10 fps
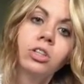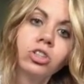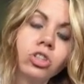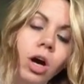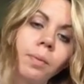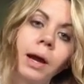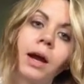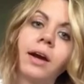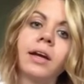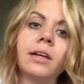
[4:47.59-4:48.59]

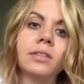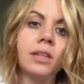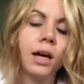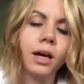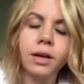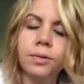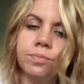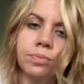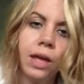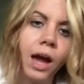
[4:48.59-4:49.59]
strawberries,
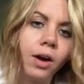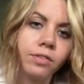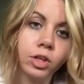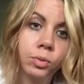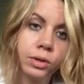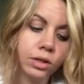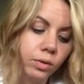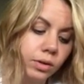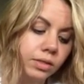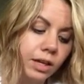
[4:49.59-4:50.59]
however you want to
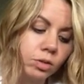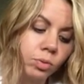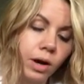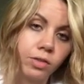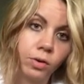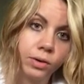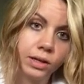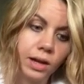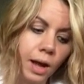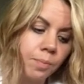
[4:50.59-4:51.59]
do it. That's where I throw it
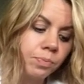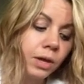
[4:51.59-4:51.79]
in at.